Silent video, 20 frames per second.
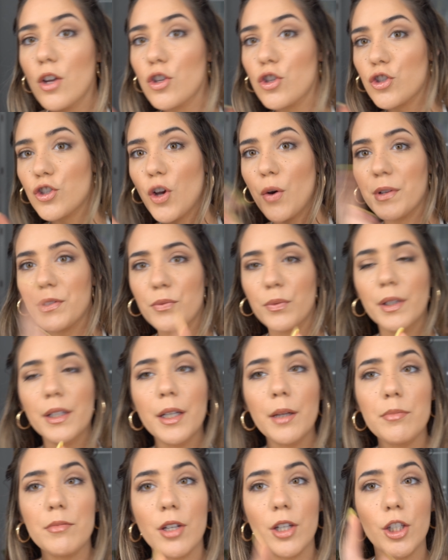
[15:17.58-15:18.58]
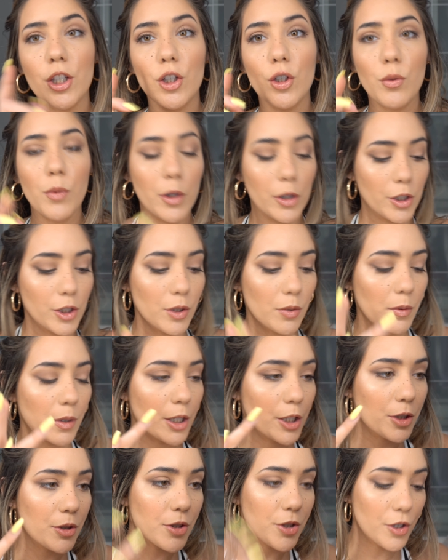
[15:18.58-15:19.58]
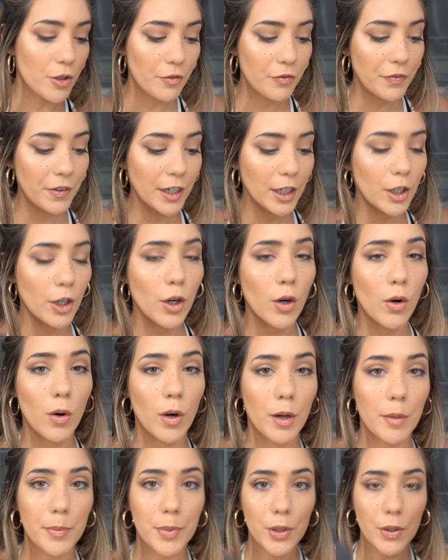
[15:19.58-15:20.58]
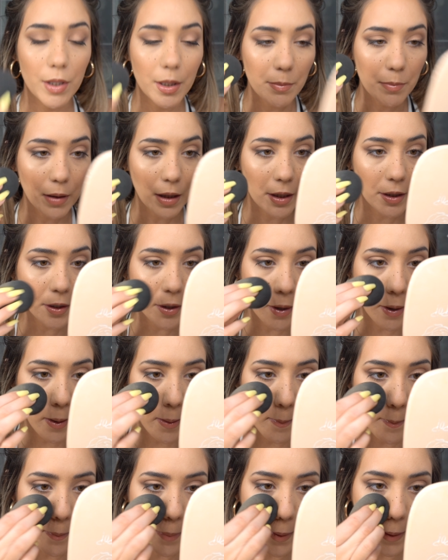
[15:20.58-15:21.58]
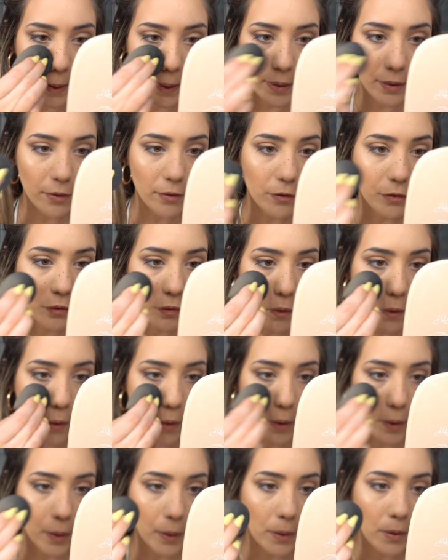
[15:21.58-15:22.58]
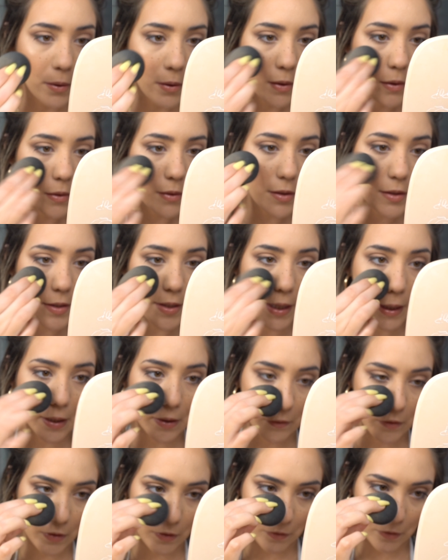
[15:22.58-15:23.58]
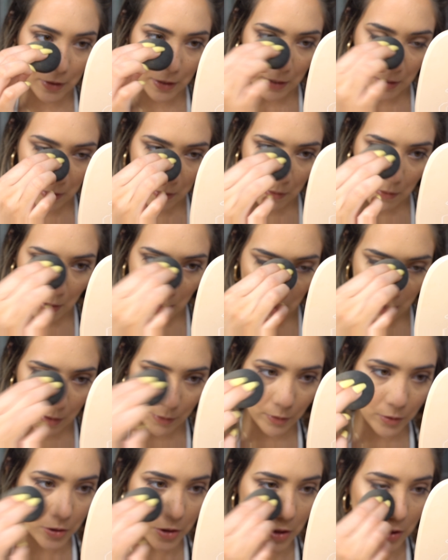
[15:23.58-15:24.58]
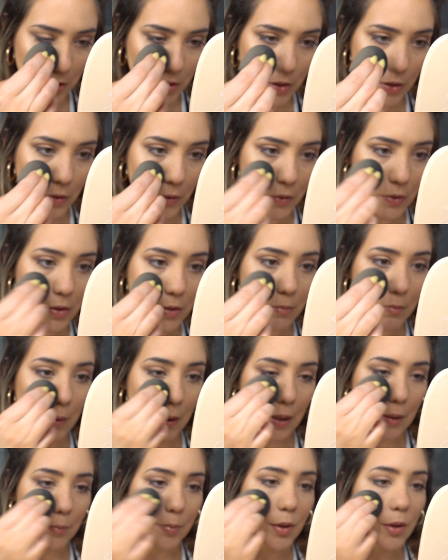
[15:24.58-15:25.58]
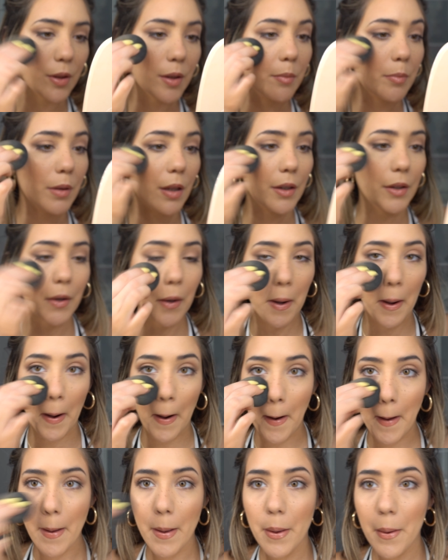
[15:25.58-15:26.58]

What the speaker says: So it's really up to you whether you want to use your finger or a beauty blender, but for the sake of the video, I will just use my beauty blender